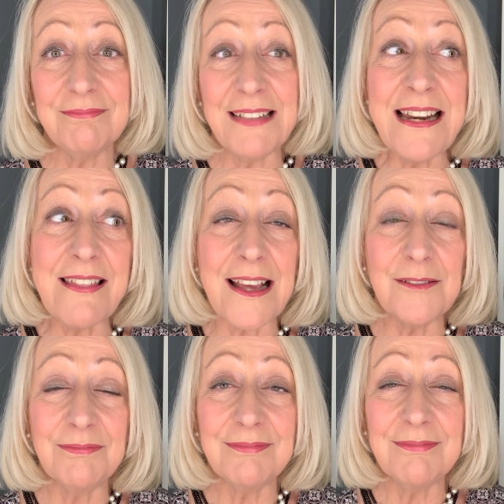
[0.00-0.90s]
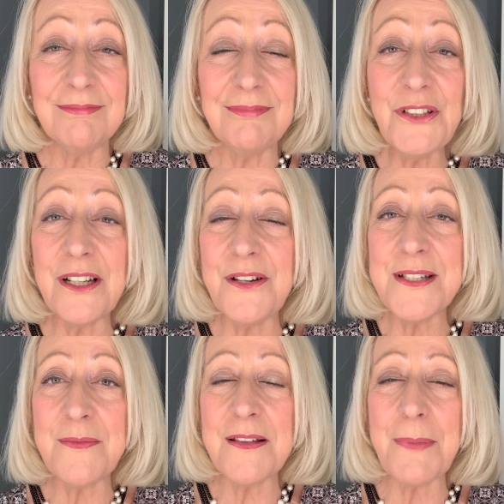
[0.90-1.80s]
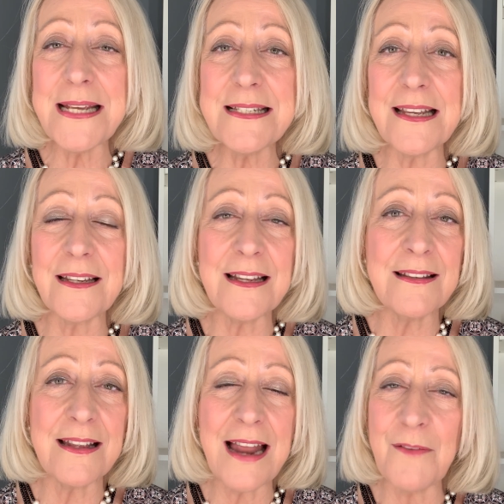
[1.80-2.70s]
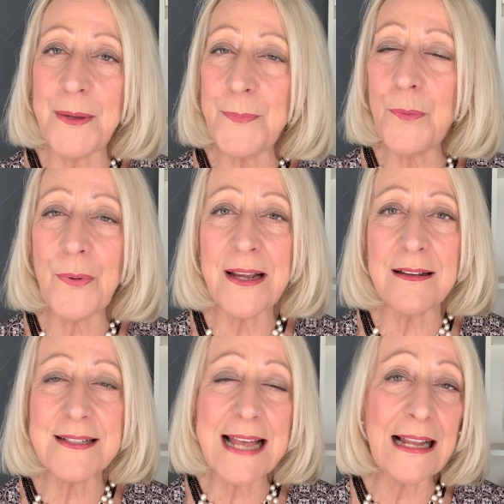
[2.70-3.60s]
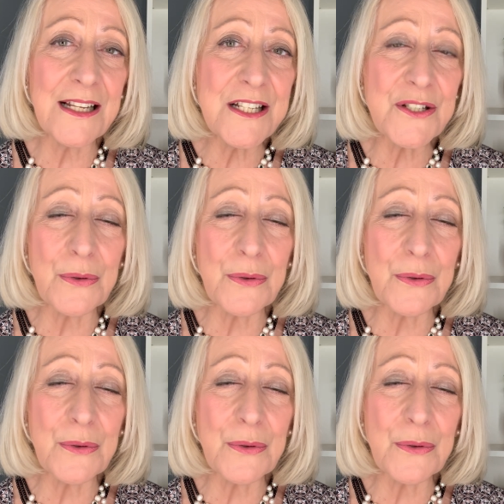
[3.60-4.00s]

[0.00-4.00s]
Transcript: anything. You could do something basic and then have people bring salads